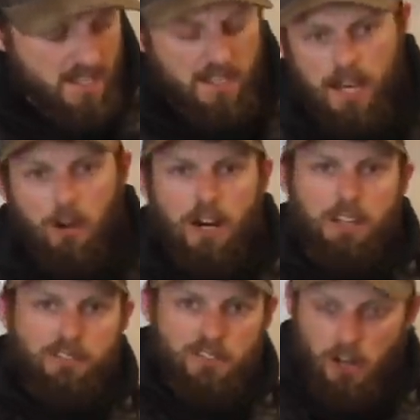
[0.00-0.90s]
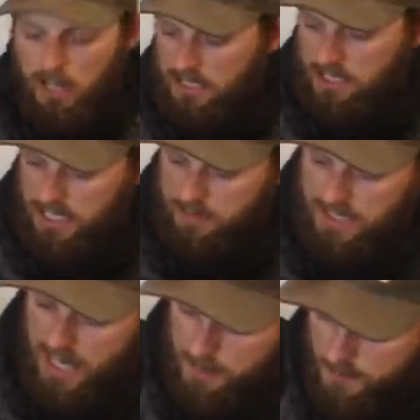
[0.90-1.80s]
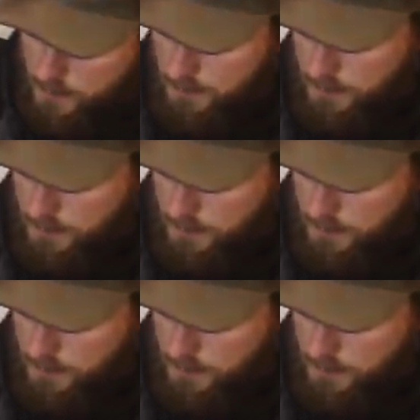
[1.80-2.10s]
Now on the far extreme side,